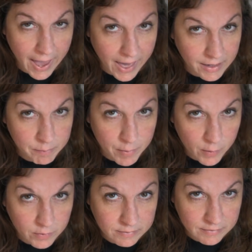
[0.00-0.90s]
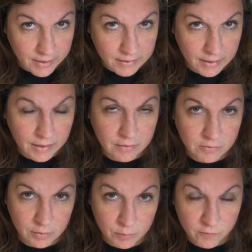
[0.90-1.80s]
added bonus technique
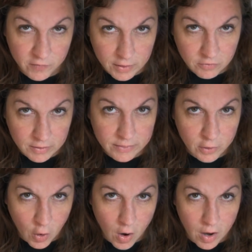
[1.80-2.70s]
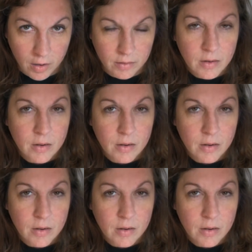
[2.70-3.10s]
to finishing the card.